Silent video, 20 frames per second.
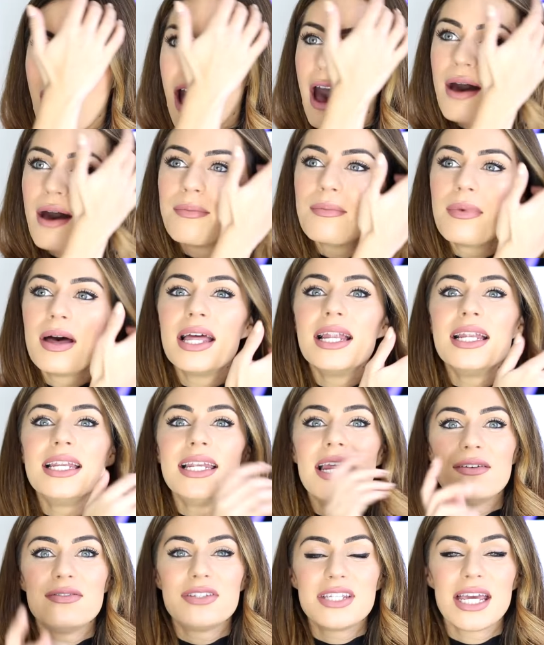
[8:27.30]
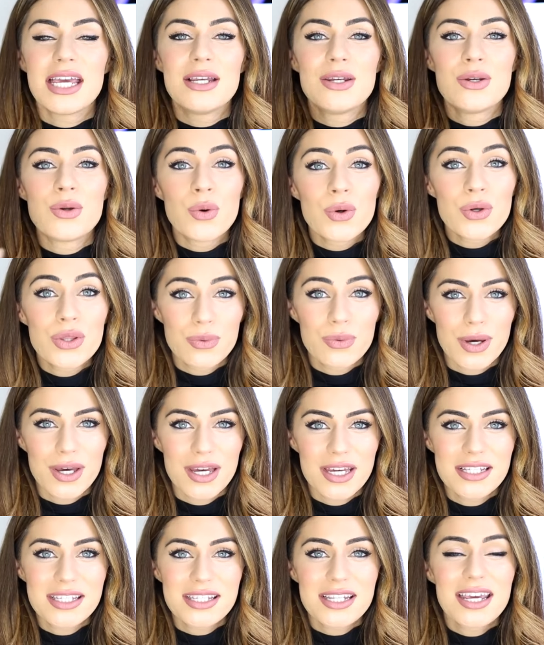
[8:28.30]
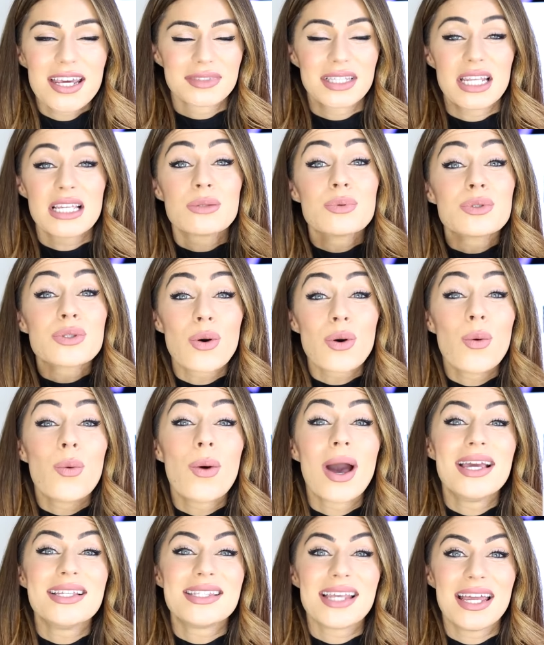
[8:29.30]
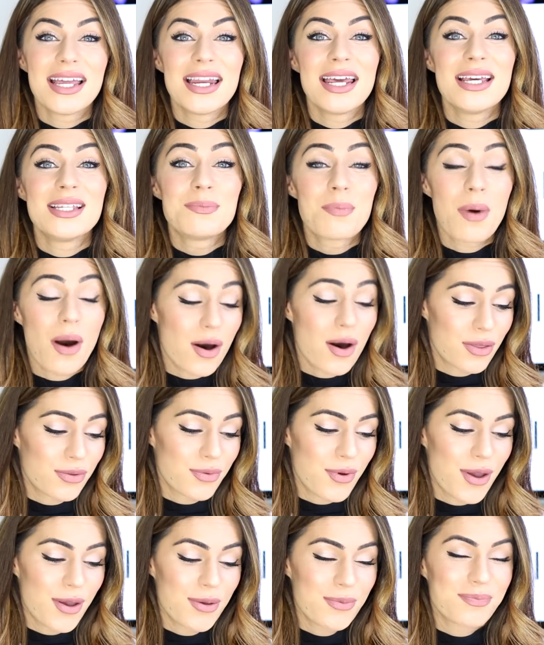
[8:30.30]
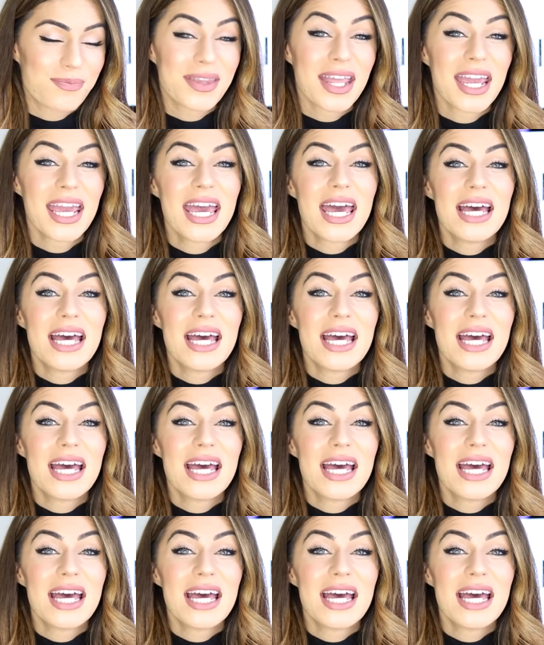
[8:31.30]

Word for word: um, lived in Northwood, this was always in his bathroom.